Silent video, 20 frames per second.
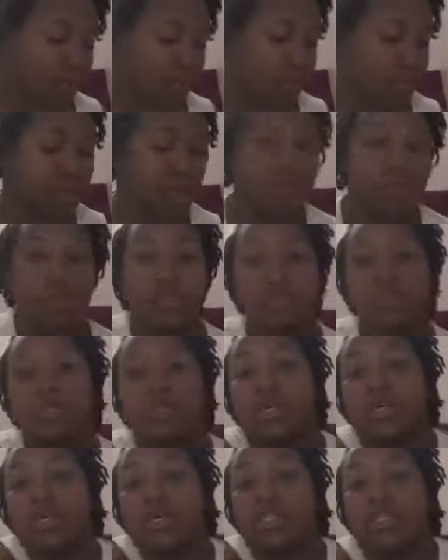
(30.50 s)
off is
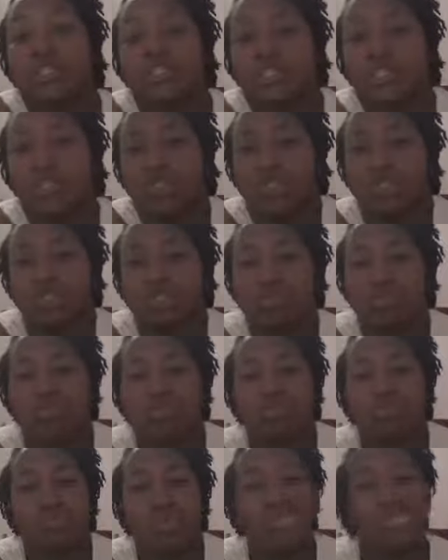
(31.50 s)

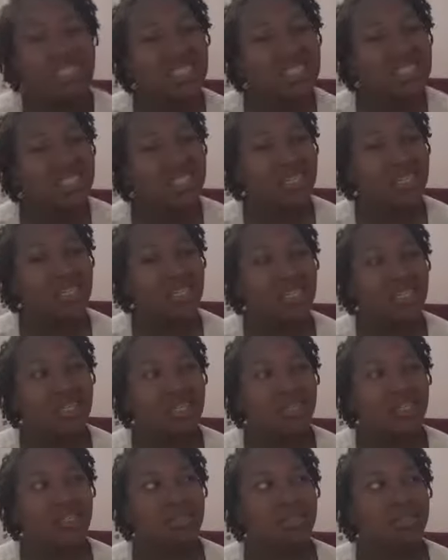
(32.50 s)

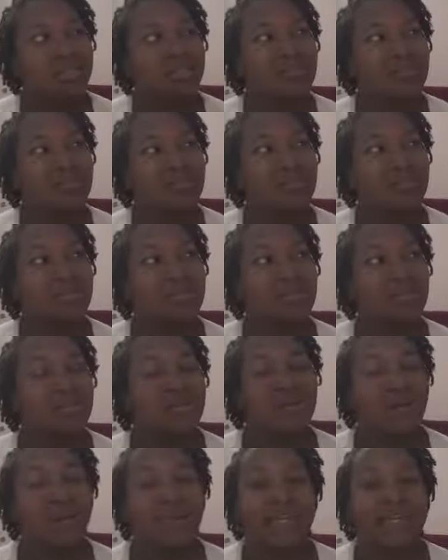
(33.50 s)
stretching.
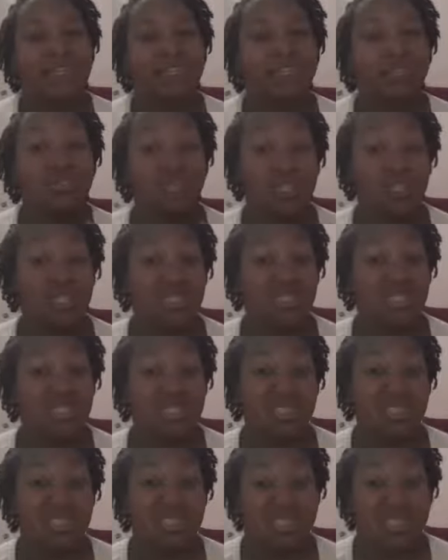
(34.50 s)
I guess
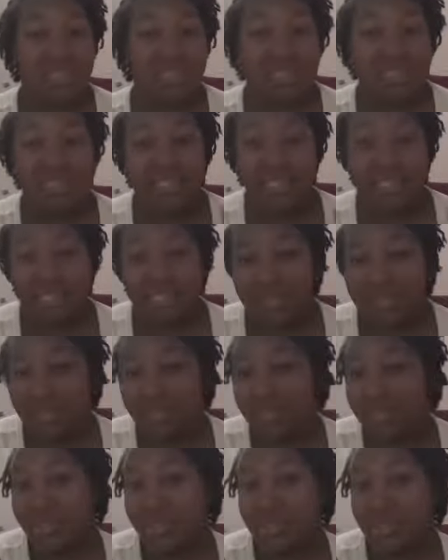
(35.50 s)
stretching, I think
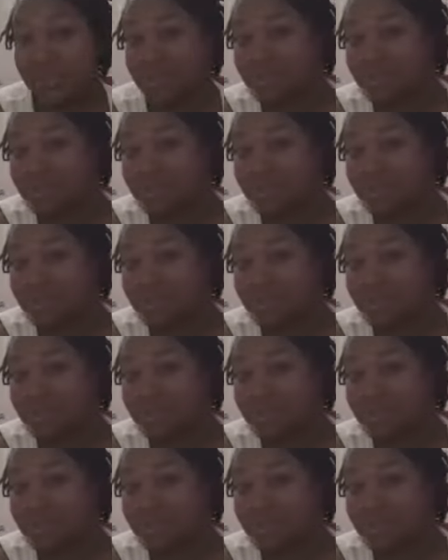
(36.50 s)
that's what